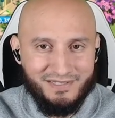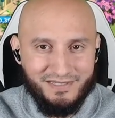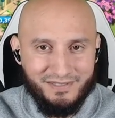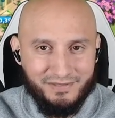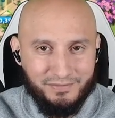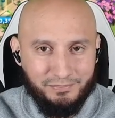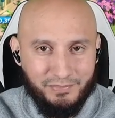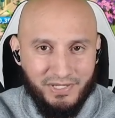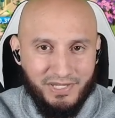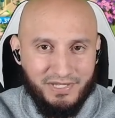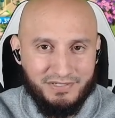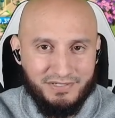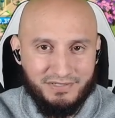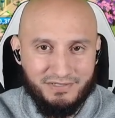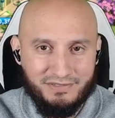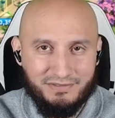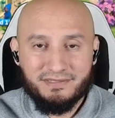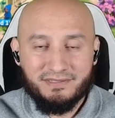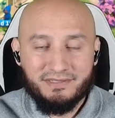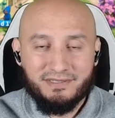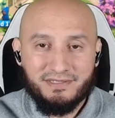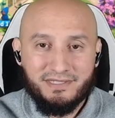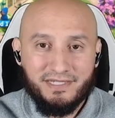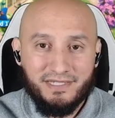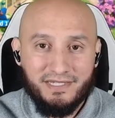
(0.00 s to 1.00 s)

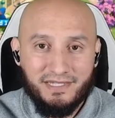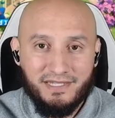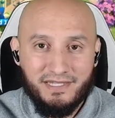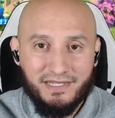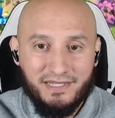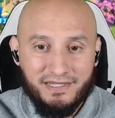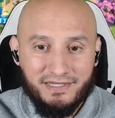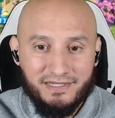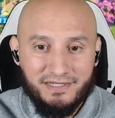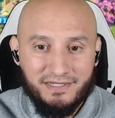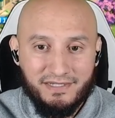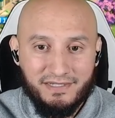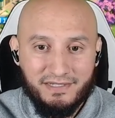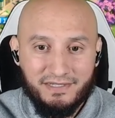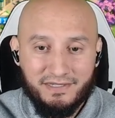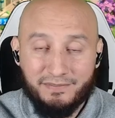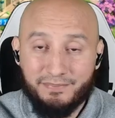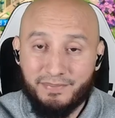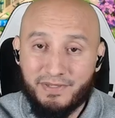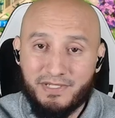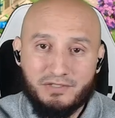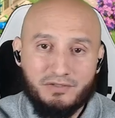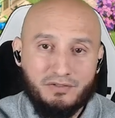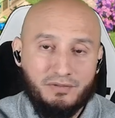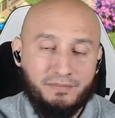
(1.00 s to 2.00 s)
patience. The
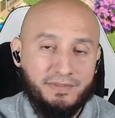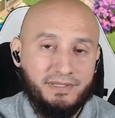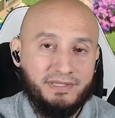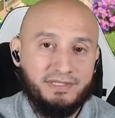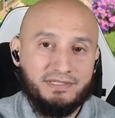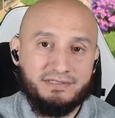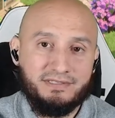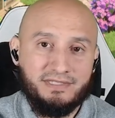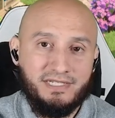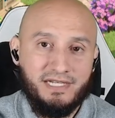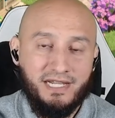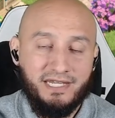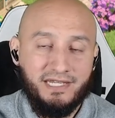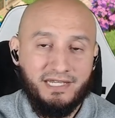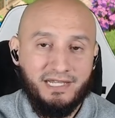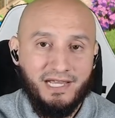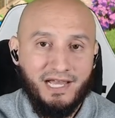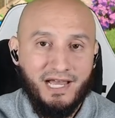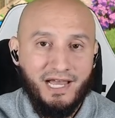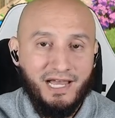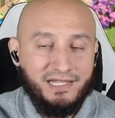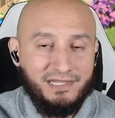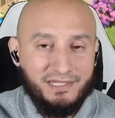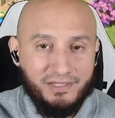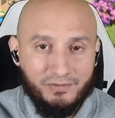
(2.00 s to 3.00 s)
best commanders that I
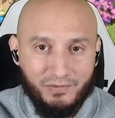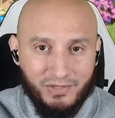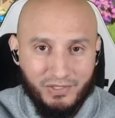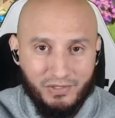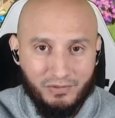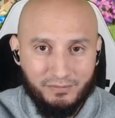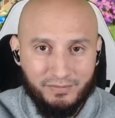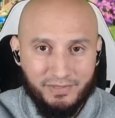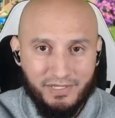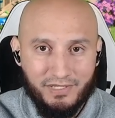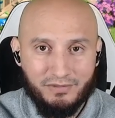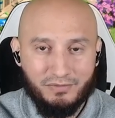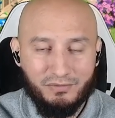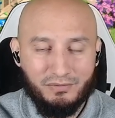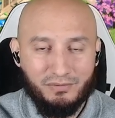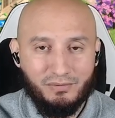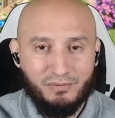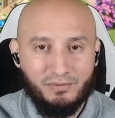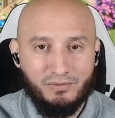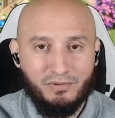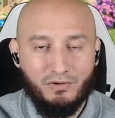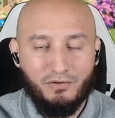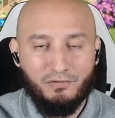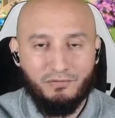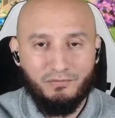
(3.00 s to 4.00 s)
highly recommend you
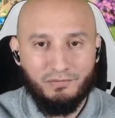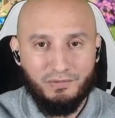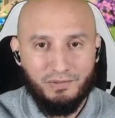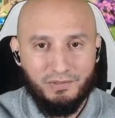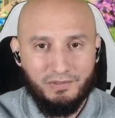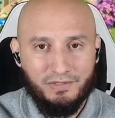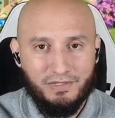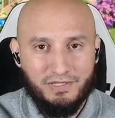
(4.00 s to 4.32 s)
to go,